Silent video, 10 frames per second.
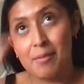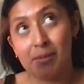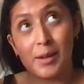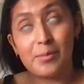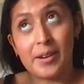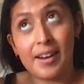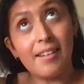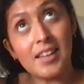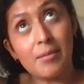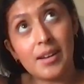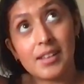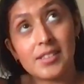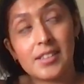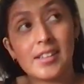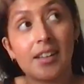My prayers have been
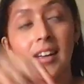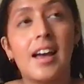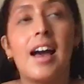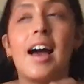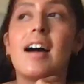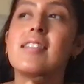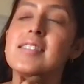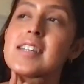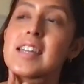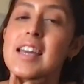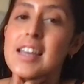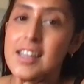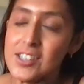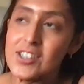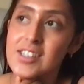answered. I was like,
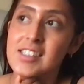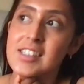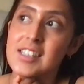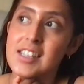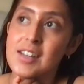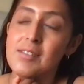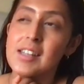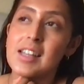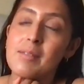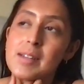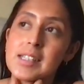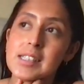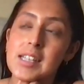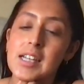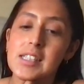interesting. I'm like, that makes
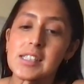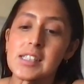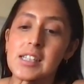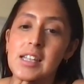sense.